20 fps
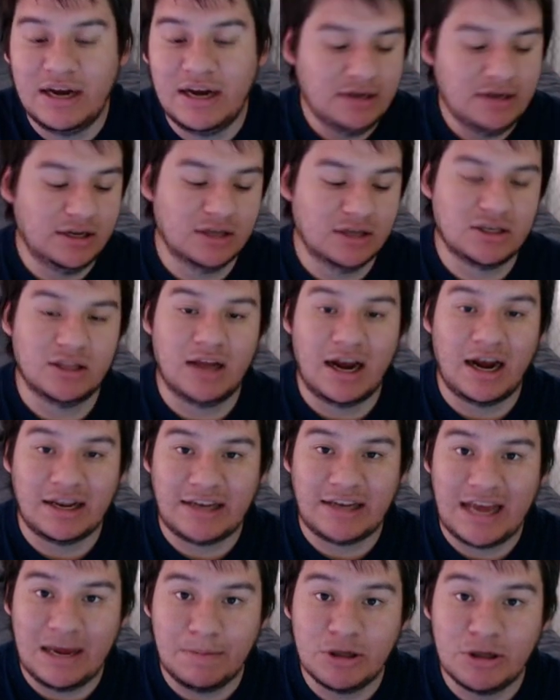does a lot of
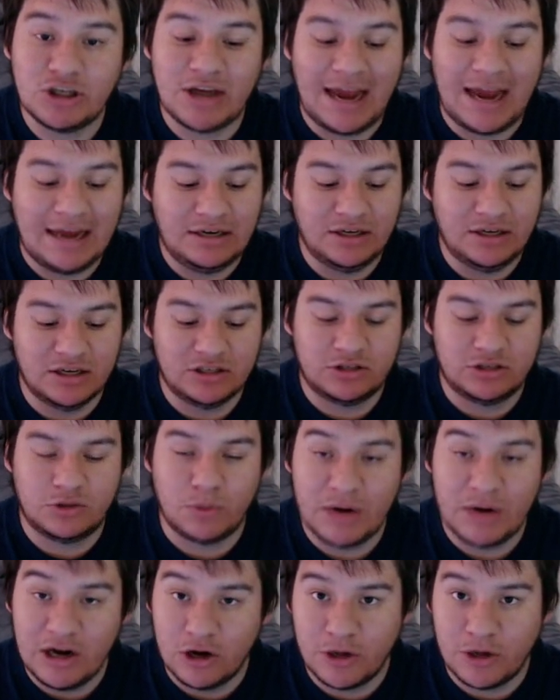damage and does
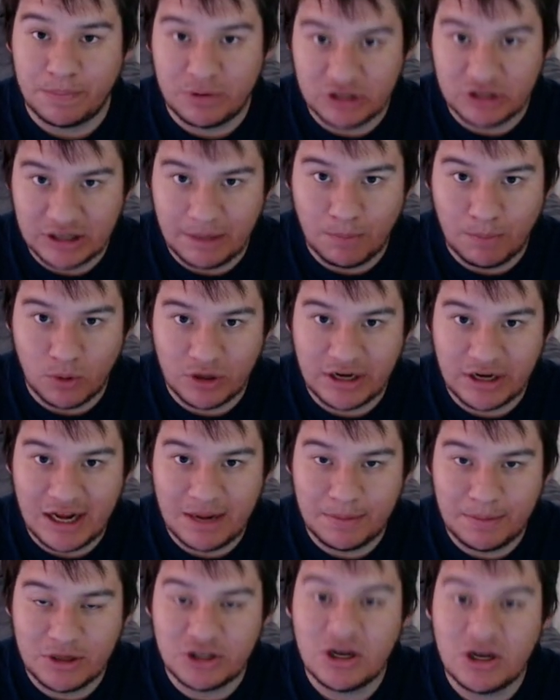300% more
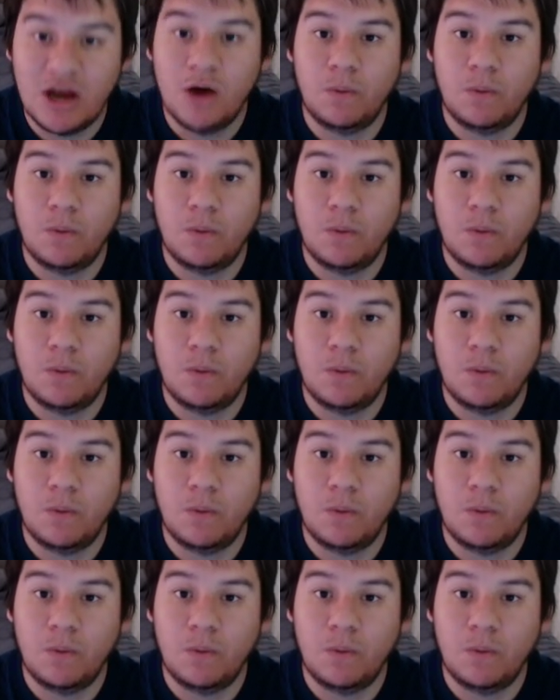damage